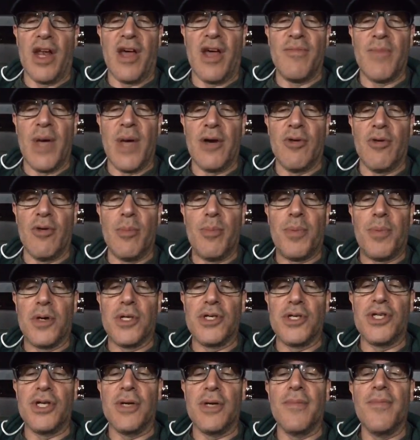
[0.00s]
I've met her in
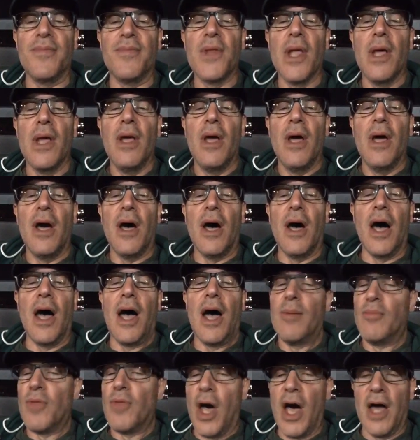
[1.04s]
person. Uh,
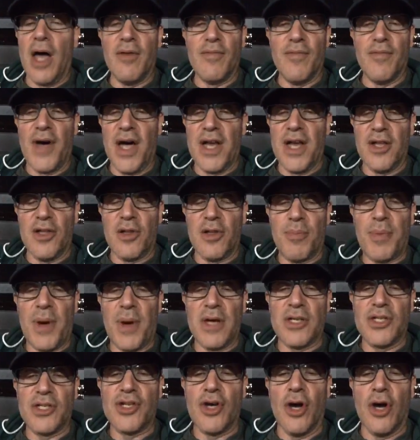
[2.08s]
I'm not invited to
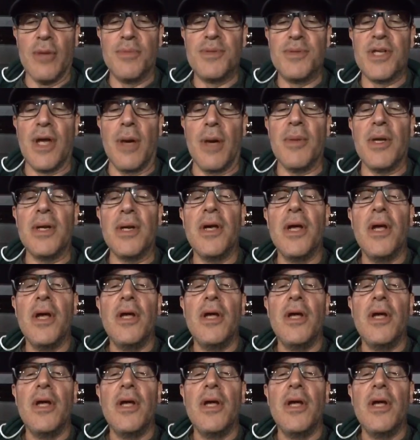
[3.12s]
Periscope Summit.